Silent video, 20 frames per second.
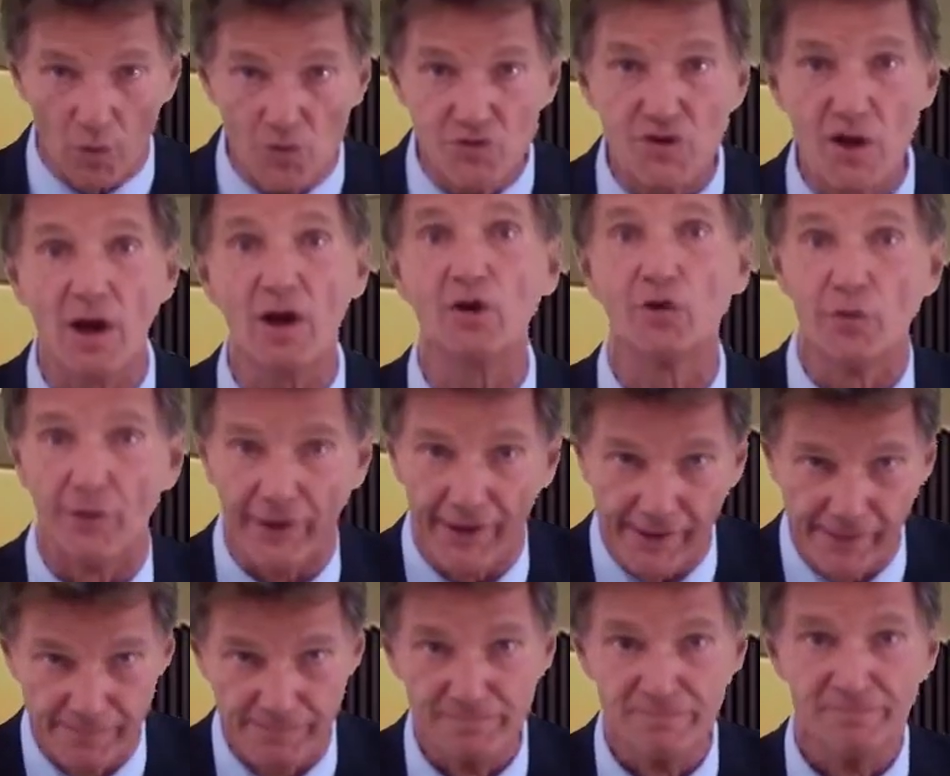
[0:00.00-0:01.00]
goes
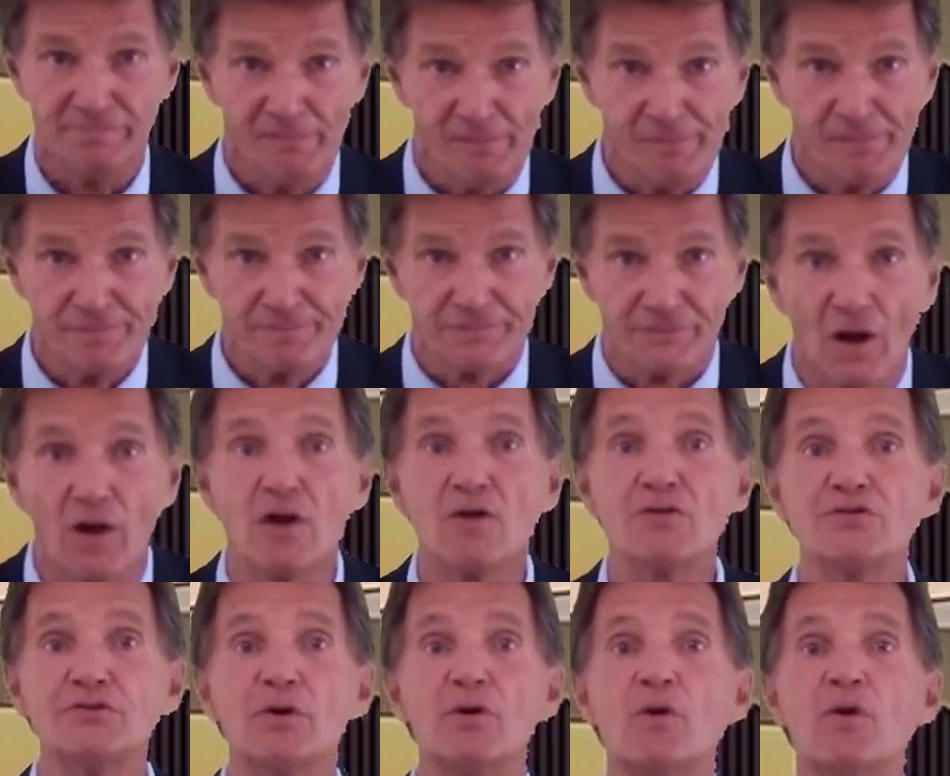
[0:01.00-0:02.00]
hungry.
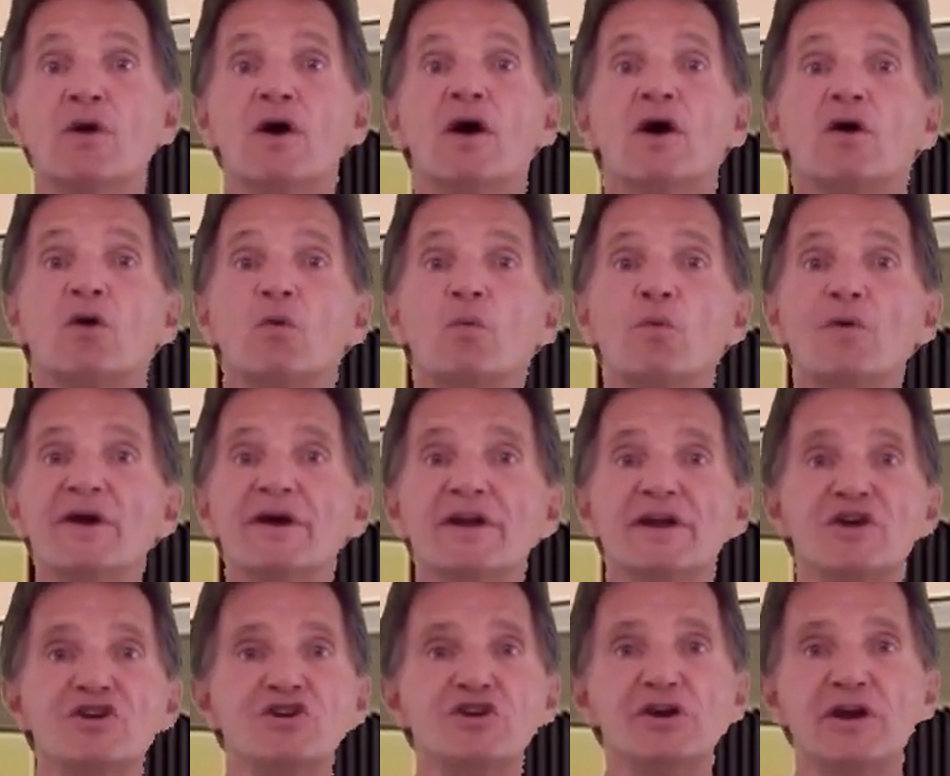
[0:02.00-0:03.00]
Also,
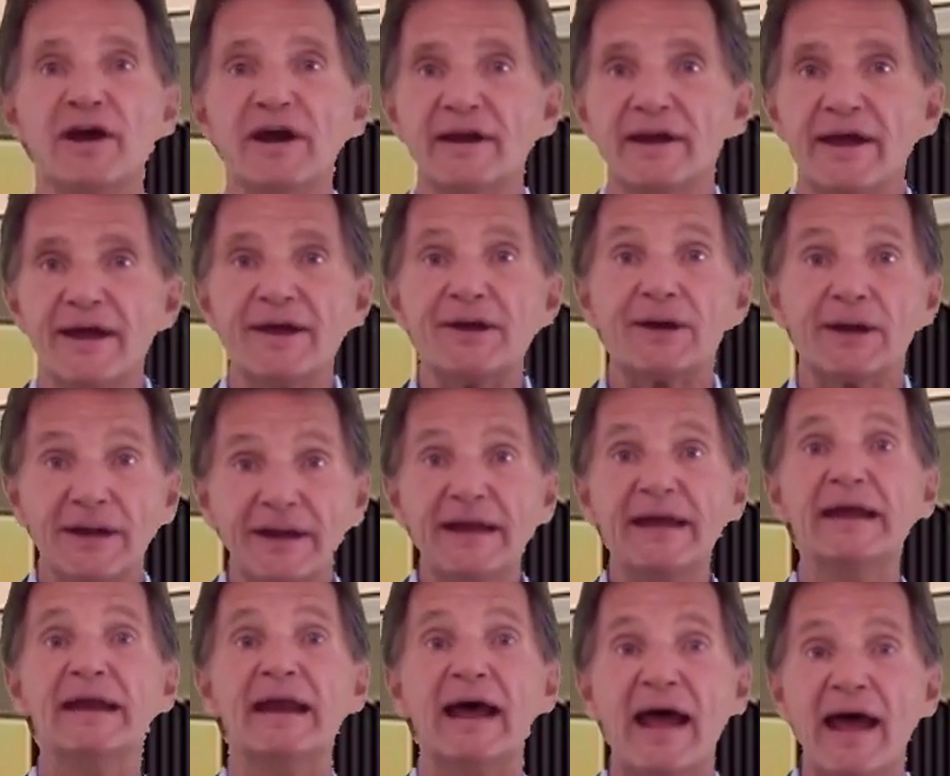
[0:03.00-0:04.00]
we initiate a
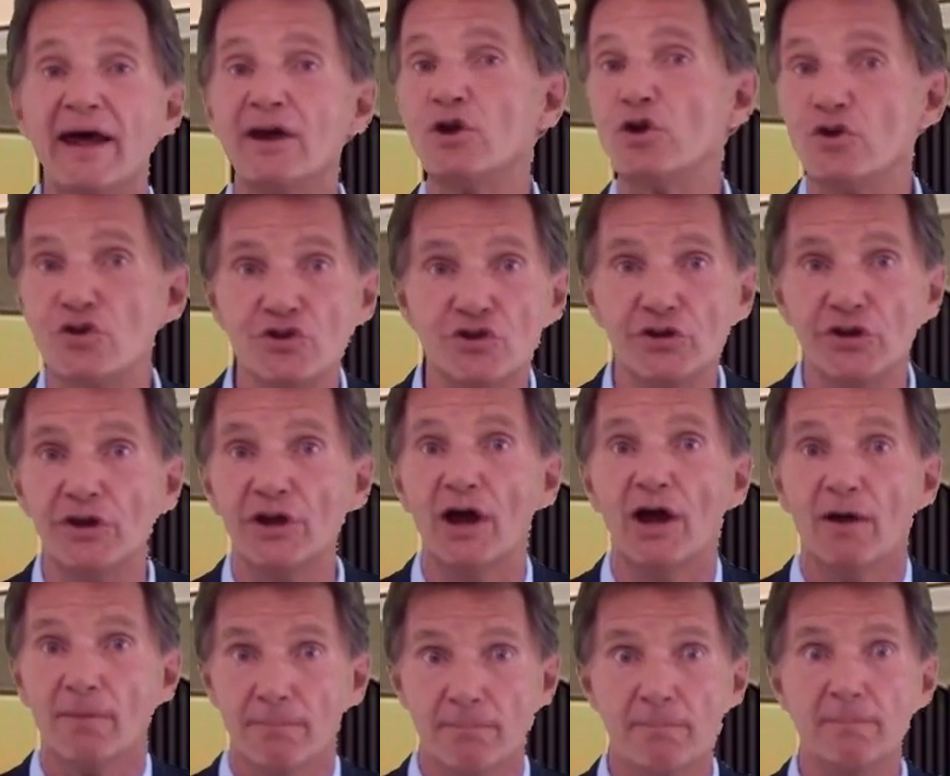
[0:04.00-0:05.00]
clean
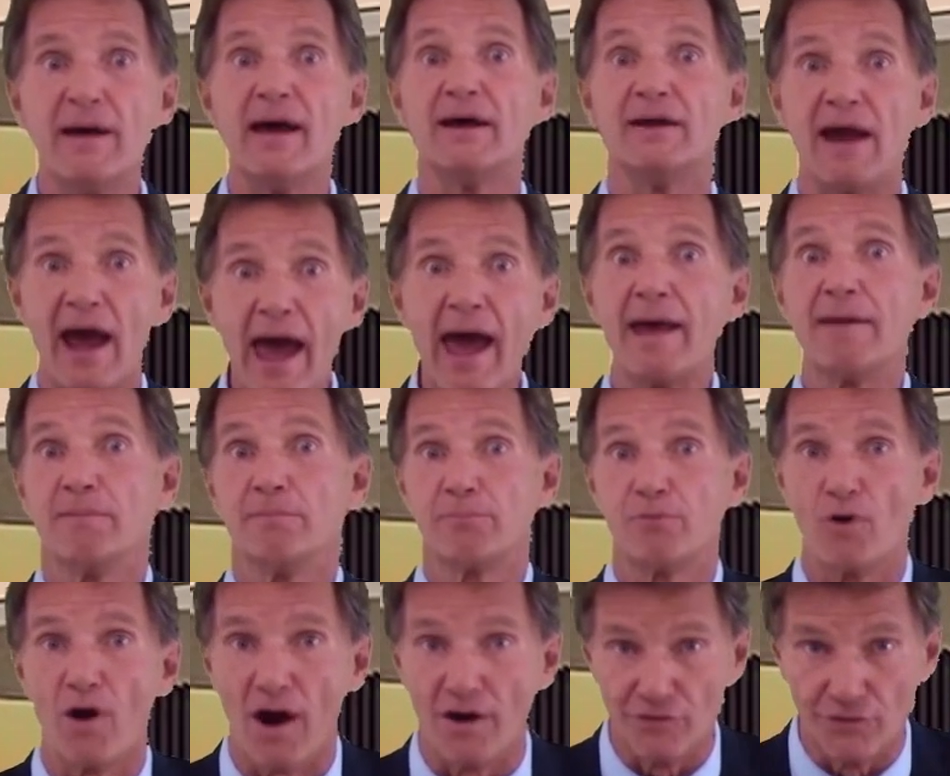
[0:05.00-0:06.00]
energy
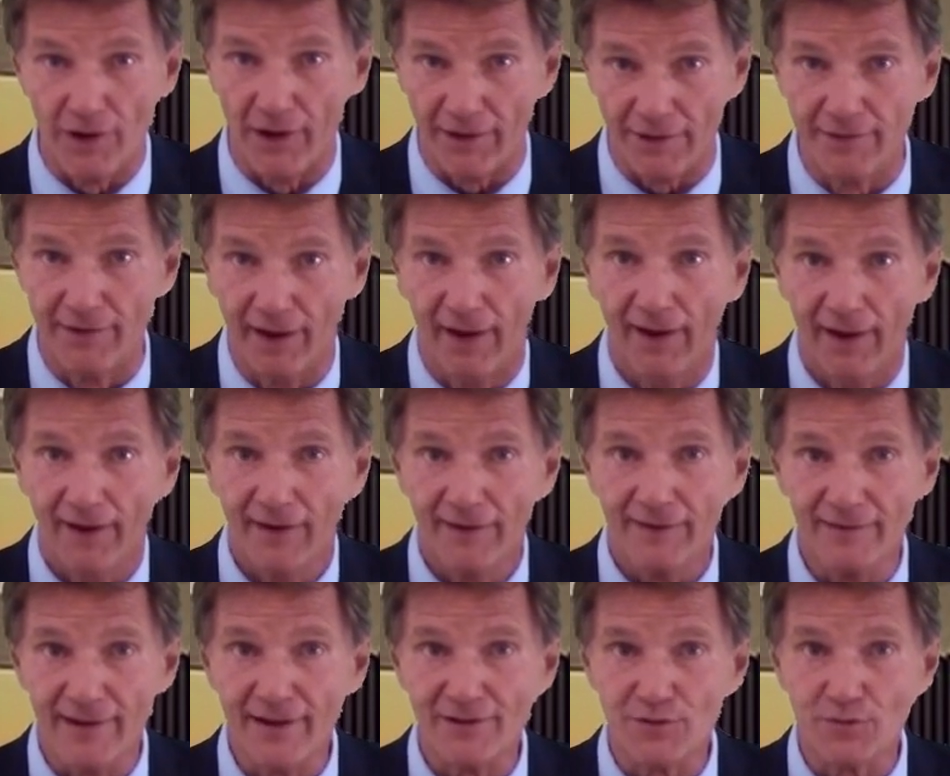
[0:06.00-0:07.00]
Manhattan Project.
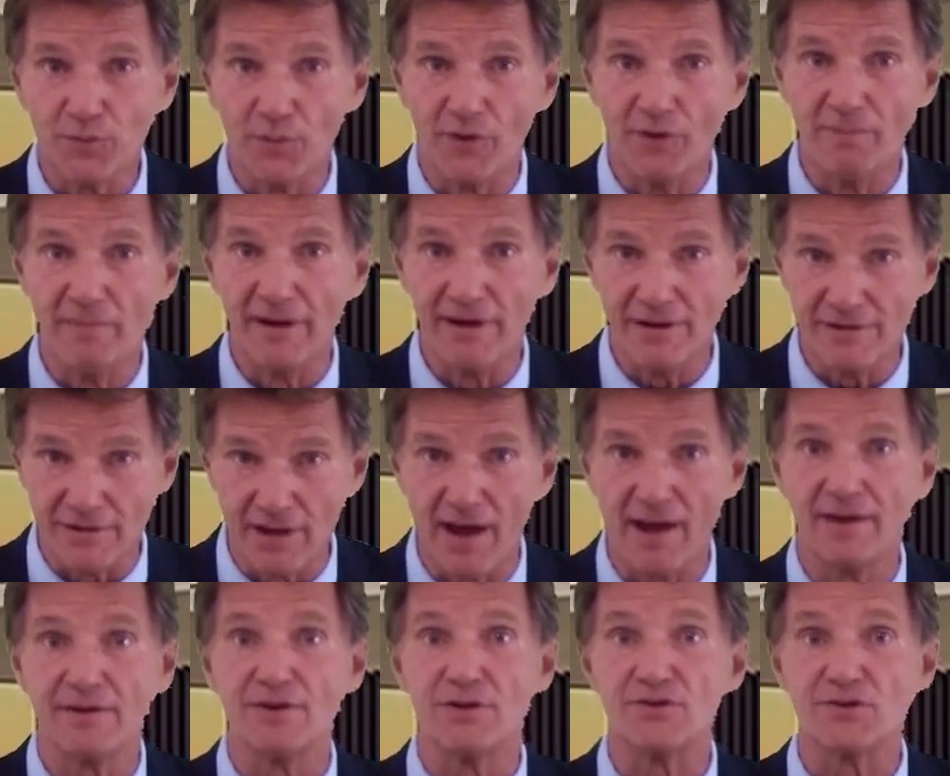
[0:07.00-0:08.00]
That's where many
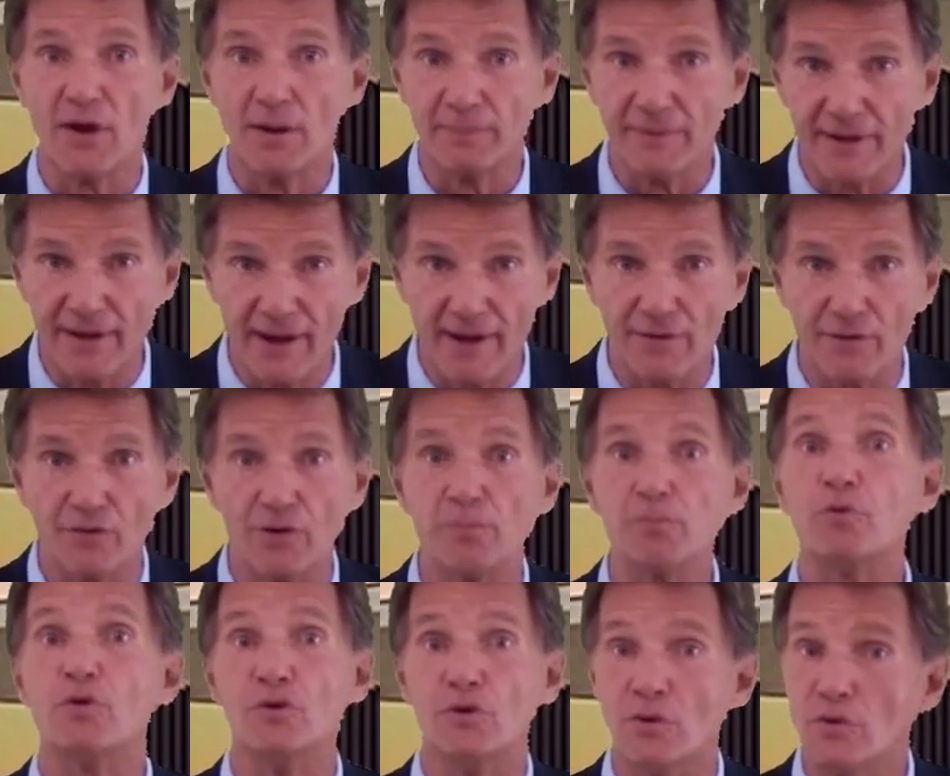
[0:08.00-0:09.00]
scientists come together
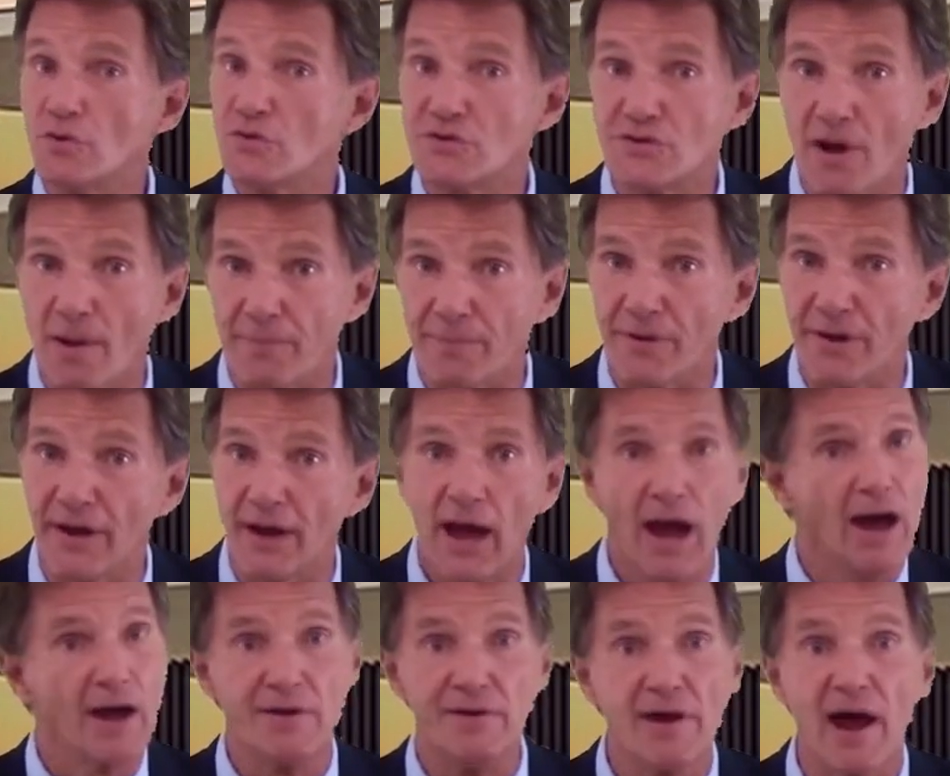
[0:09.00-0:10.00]
to produce
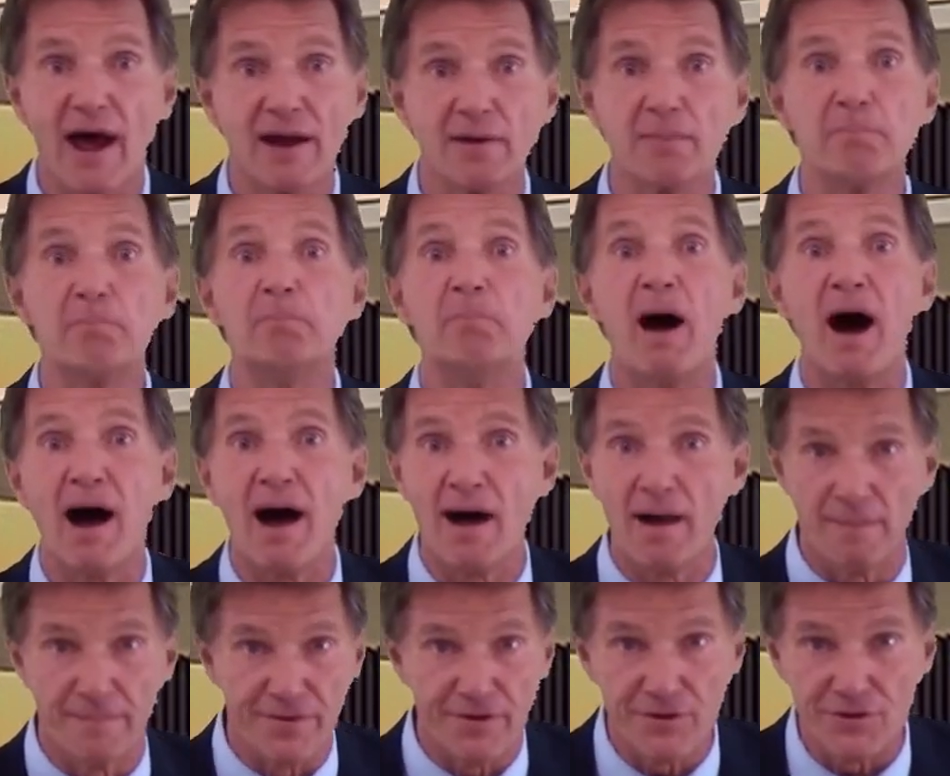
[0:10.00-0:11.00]
something, not a
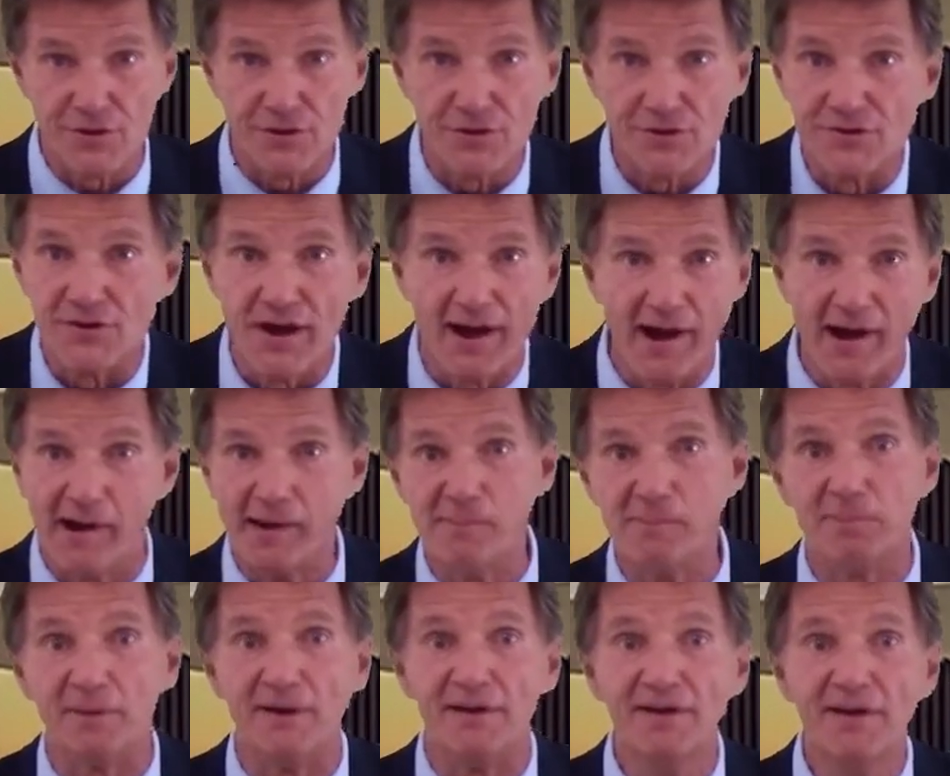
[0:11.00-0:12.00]
bomb this
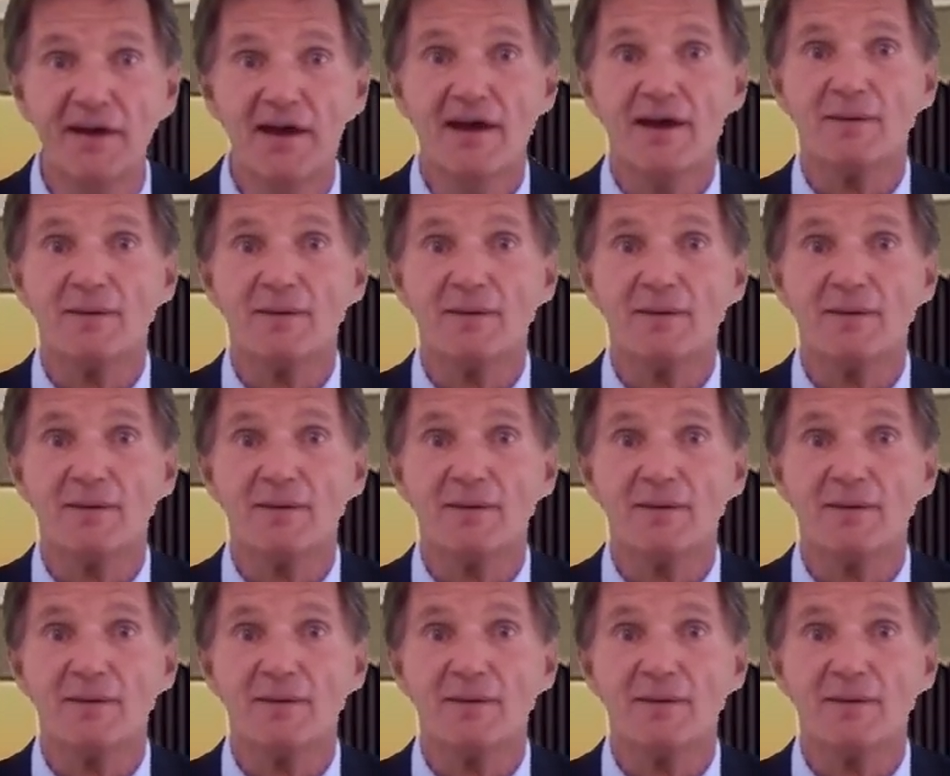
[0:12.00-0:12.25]
time, but